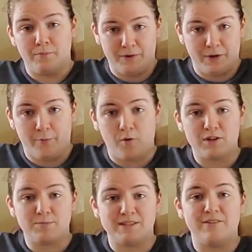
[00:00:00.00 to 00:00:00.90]
you know, more
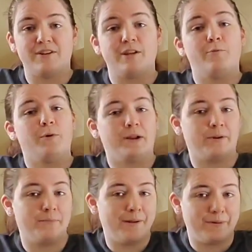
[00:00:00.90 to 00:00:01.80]
specifically when I'm
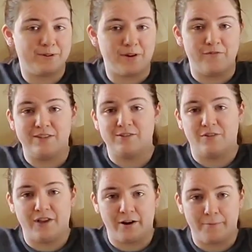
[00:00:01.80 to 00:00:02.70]
going to be able to start physical
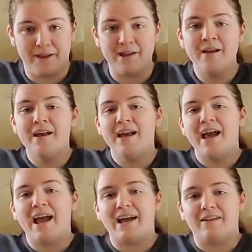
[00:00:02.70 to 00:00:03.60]
therapy
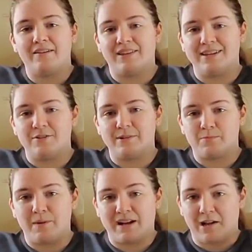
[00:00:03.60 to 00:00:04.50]
and things to
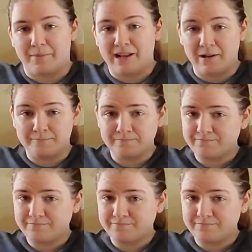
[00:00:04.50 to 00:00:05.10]
expect coming up.